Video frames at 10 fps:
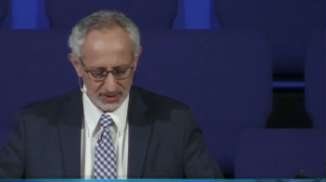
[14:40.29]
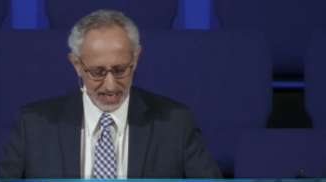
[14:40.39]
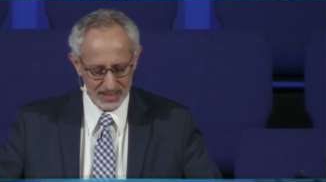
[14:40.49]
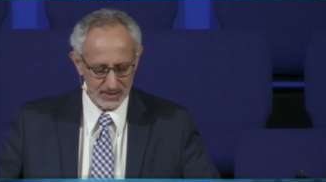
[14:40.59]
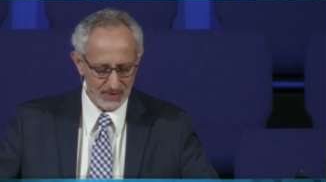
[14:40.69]
a
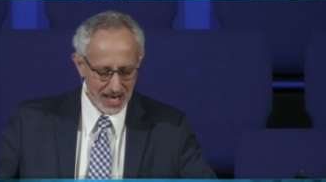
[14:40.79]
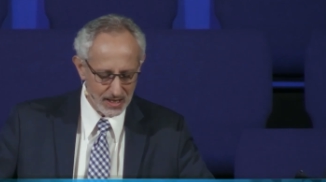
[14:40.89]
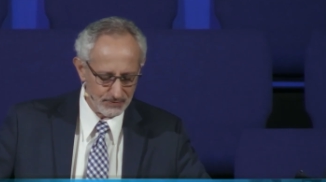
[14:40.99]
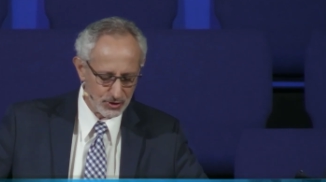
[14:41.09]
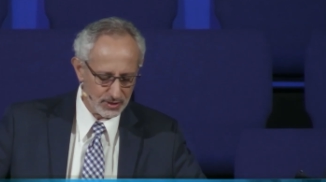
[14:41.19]
land of
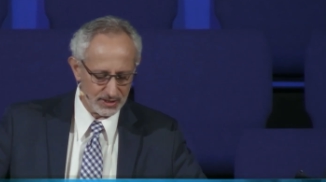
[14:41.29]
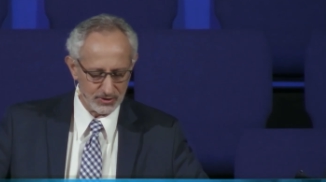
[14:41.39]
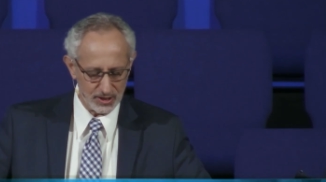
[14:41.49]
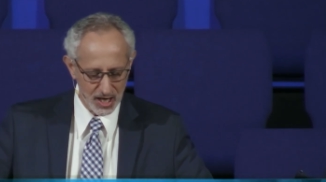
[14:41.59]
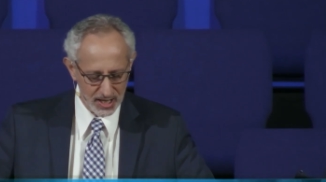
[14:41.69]
olive
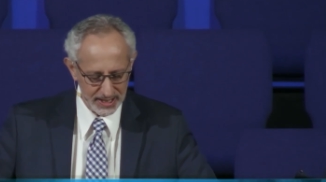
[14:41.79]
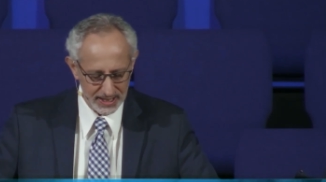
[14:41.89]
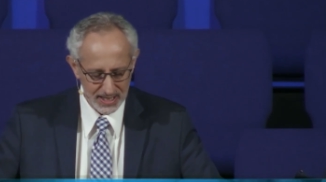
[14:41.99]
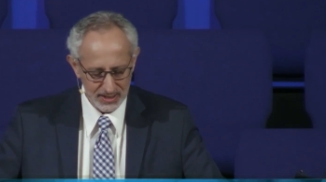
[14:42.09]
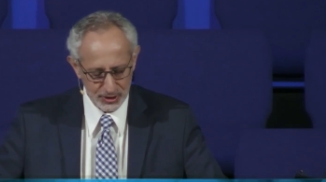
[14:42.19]
trees and
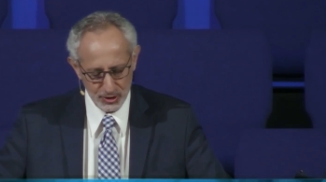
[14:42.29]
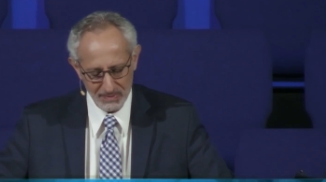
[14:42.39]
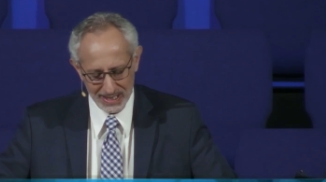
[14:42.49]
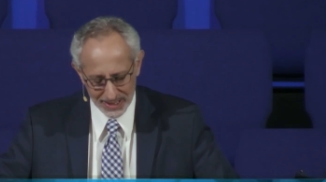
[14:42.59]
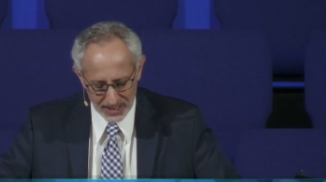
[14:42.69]
honey, that you
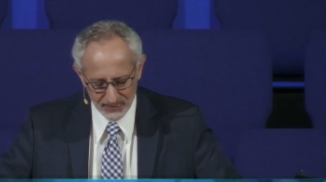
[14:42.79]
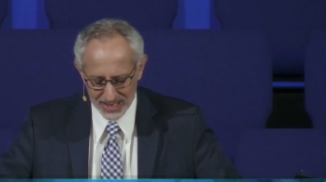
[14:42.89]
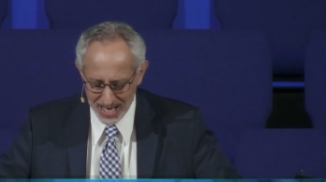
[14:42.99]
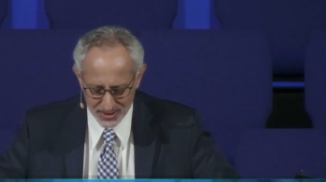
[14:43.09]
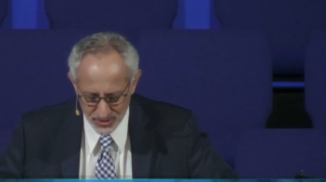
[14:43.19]
may live
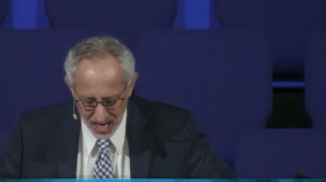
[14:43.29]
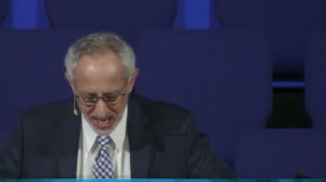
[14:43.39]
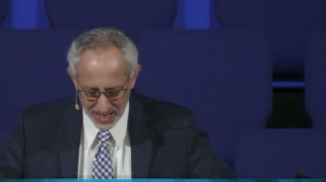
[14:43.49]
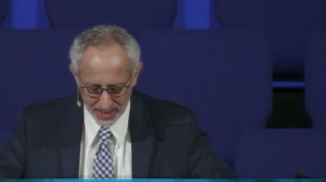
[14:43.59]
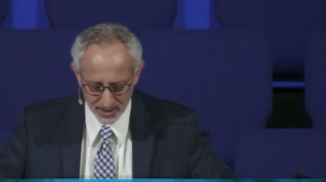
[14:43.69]
and not
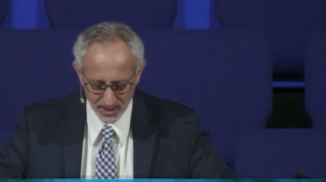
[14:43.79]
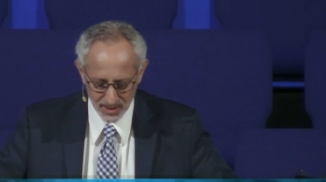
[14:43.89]
die.